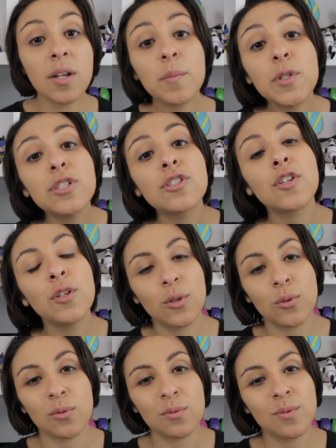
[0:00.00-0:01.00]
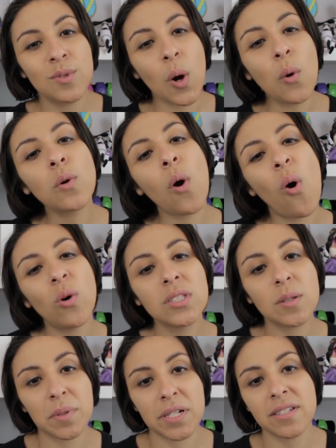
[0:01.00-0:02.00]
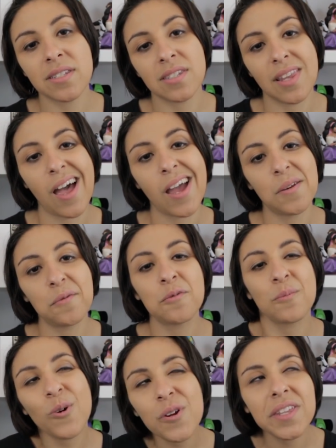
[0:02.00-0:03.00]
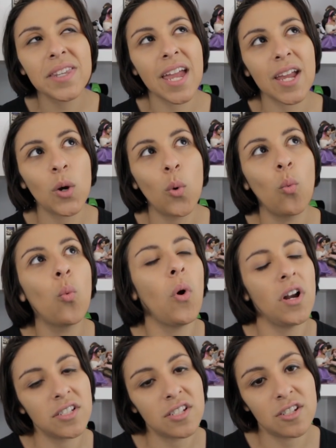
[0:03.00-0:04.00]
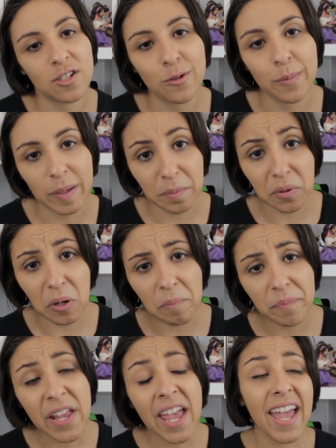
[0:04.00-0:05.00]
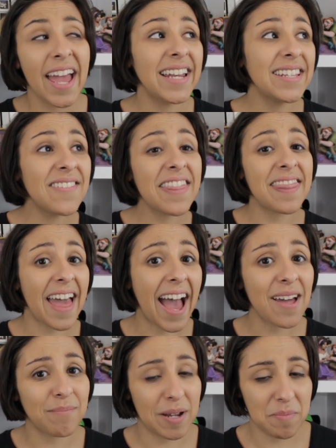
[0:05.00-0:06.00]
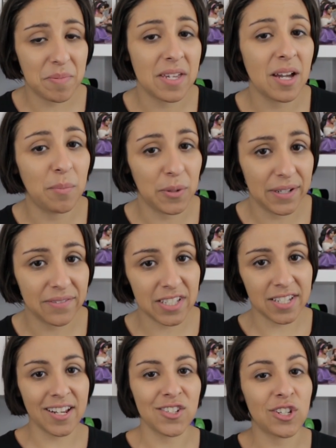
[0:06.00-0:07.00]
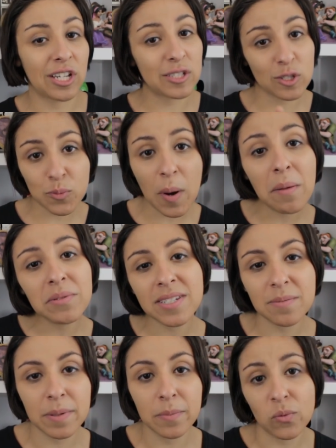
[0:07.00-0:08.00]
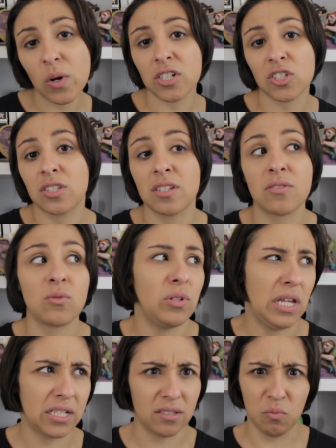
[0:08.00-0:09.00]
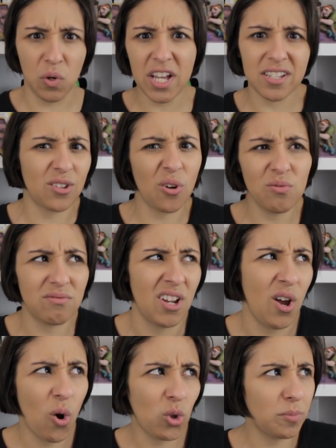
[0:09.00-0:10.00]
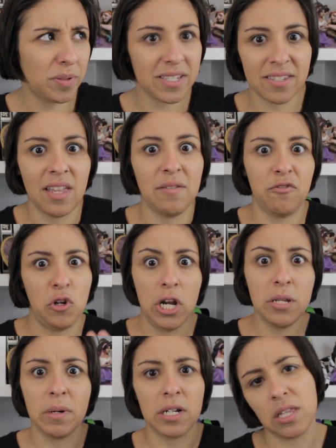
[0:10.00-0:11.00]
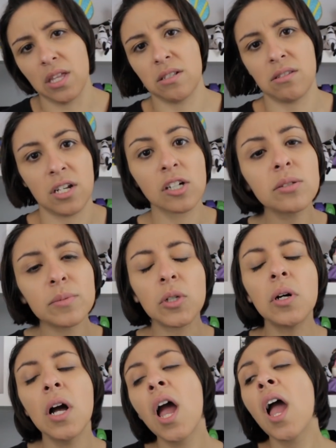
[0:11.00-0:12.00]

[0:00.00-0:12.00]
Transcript: Number two, don't hold a place in line for more than like one to two people. And even that might be a point of contention because there's probably some people watching this who are like, what? Don't hold a place in line for anybody. That's terrible.